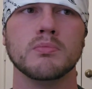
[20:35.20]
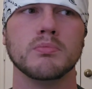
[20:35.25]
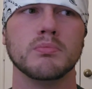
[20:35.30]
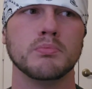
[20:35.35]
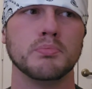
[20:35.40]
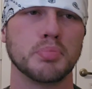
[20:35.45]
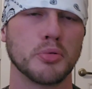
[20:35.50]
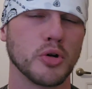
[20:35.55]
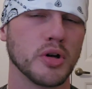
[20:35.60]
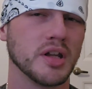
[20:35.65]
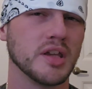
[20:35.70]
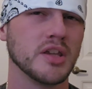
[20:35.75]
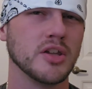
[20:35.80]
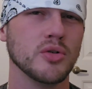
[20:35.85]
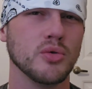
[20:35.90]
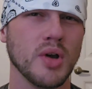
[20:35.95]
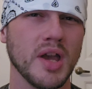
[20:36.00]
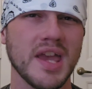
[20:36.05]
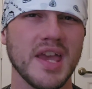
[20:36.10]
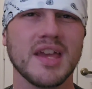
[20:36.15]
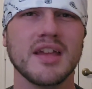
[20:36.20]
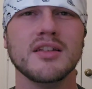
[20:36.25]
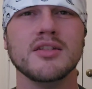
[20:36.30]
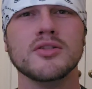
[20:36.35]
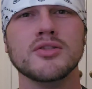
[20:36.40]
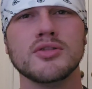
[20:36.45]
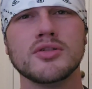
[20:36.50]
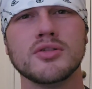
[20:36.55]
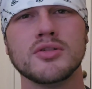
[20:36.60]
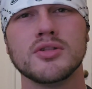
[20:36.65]
bring you
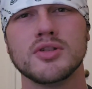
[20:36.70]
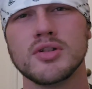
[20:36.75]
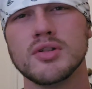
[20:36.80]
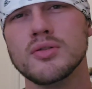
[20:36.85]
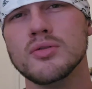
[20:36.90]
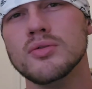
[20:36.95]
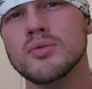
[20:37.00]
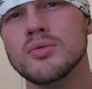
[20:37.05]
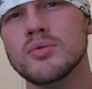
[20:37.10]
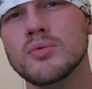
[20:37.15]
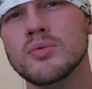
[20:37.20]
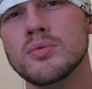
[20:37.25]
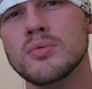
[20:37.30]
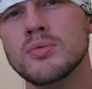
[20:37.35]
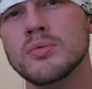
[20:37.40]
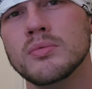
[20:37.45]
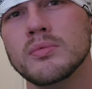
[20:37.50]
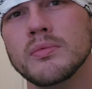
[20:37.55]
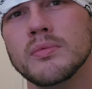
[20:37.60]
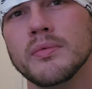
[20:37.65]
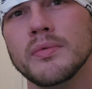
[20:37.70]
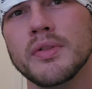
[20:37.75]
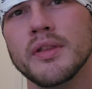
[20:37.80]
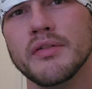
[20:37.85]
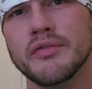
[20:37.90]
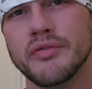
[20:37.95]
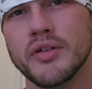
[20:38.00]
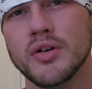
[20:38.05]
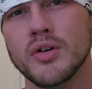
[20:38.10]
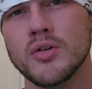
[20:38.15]
into
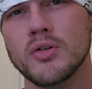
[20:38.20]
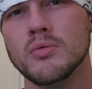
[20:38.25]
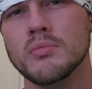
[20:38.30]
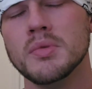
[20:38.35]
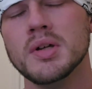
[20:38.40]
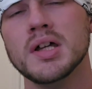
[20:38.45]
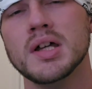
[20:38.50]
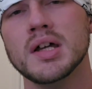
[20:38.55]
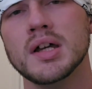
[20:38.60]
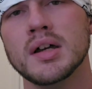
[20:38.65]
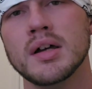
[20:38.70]
the film,